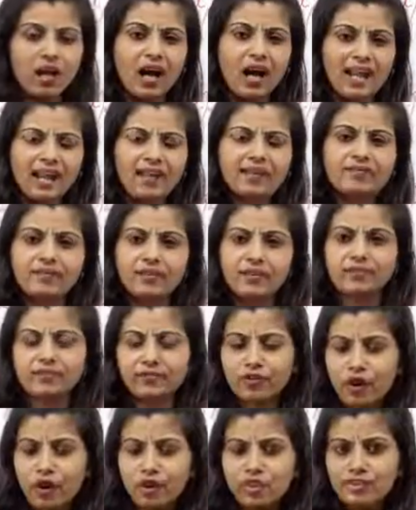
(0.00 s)
I have
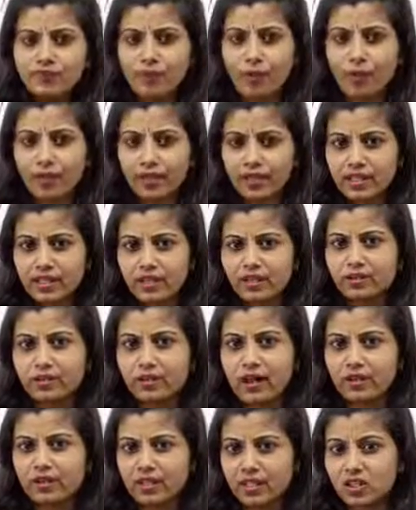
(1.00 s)
of course spoken to you
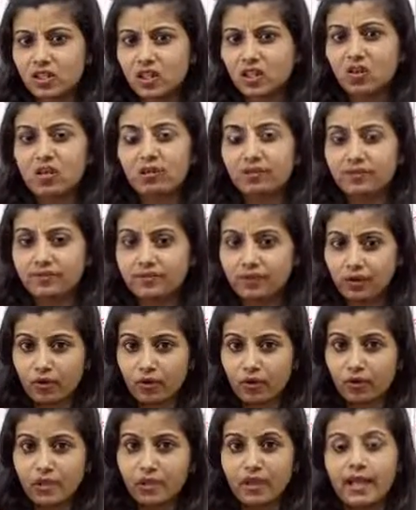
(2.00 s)
about that girl
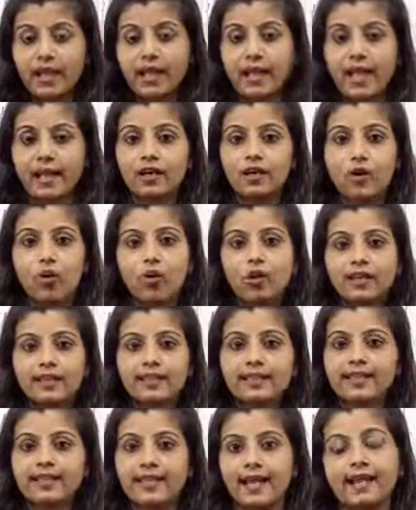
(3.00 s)
before, and
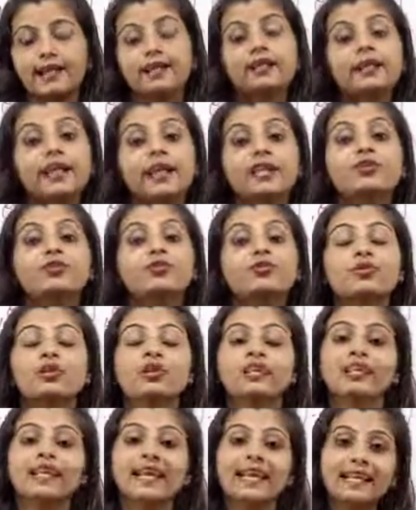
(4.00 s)
only then can you
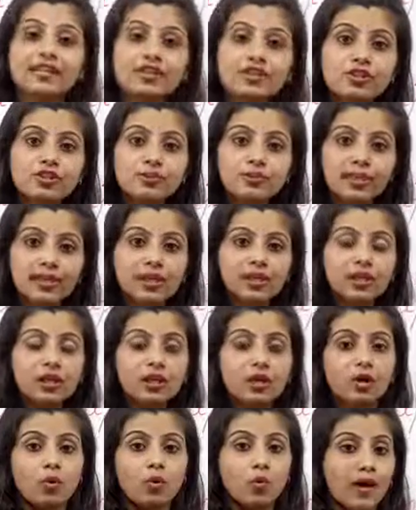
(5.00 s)
relate to me
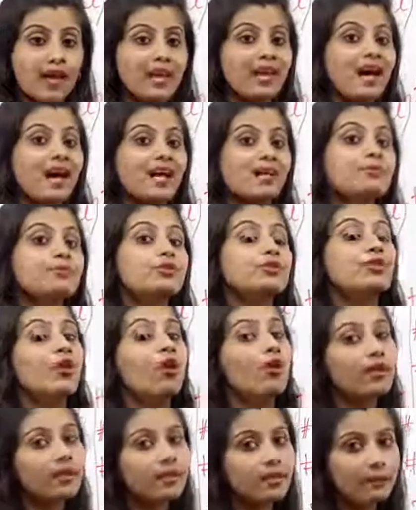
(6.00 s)
when I am
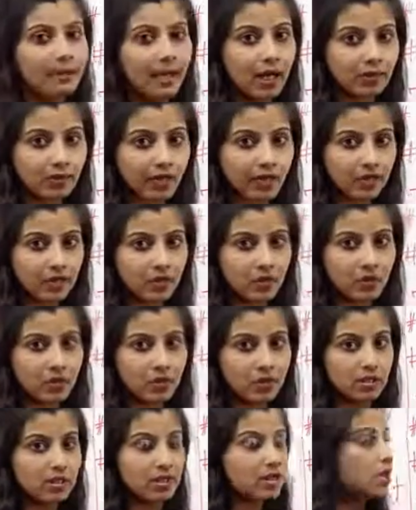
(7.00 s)
talking about that
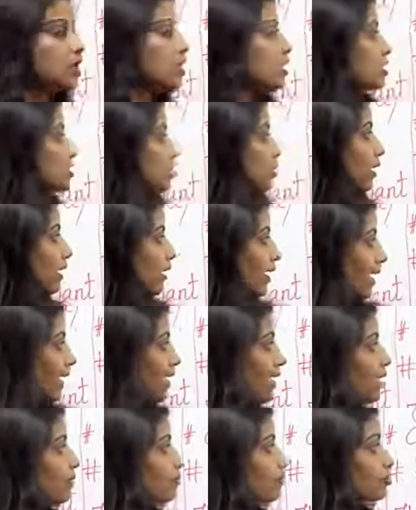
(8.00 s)
girl. So
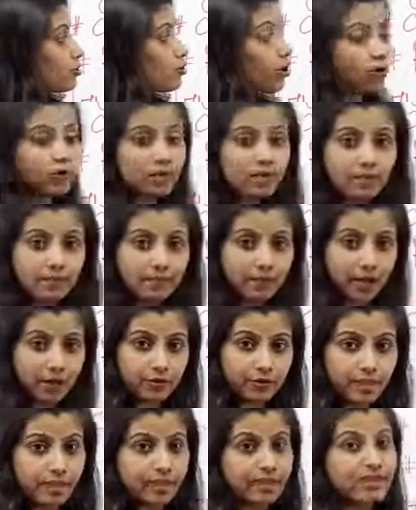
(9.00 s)
again, I'm talking
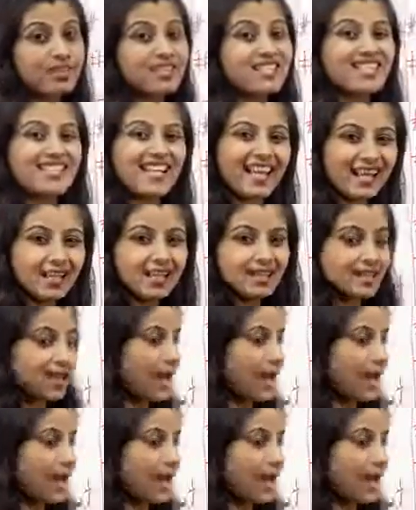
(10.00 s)
about it the second